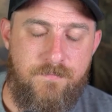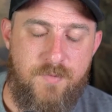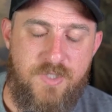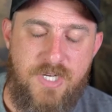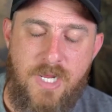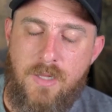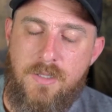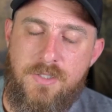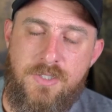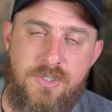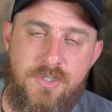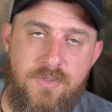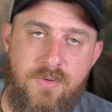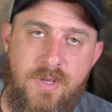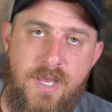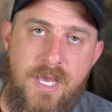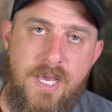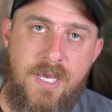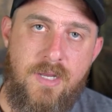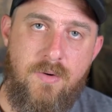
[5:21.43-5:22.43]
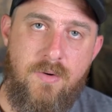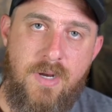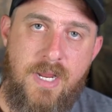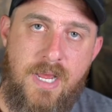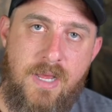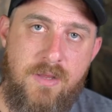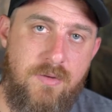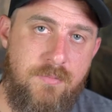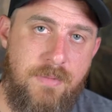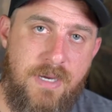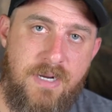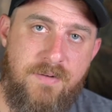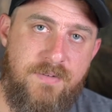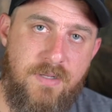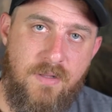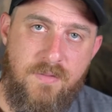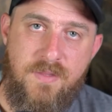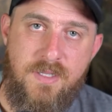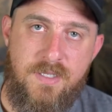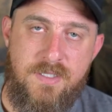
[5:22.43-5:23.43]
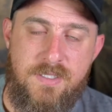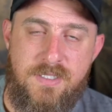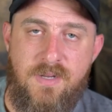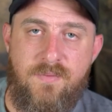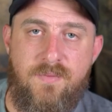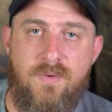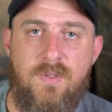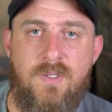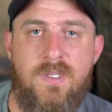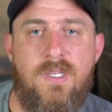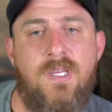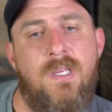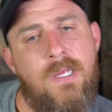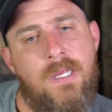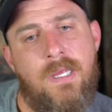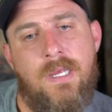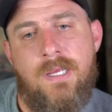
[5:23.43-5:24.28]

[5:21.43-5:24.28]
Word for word: challenges you had or how you might have done things differently.